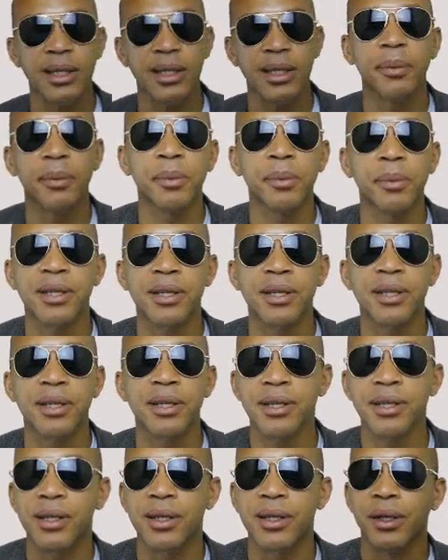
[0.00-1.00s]

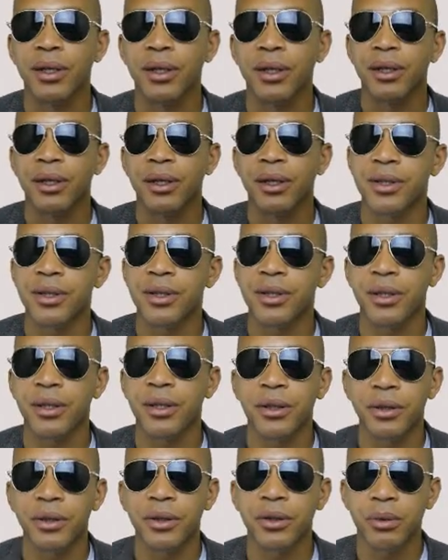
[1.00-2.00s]

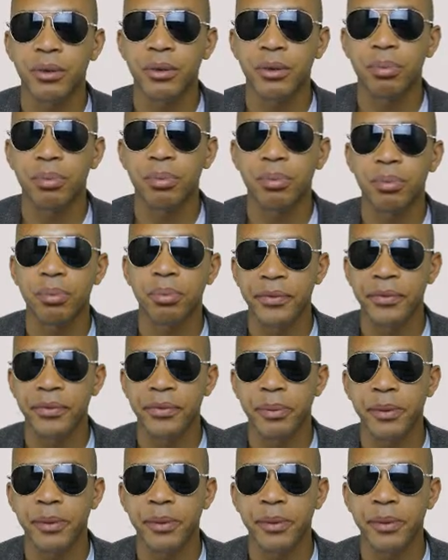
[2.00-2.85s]
AdWords,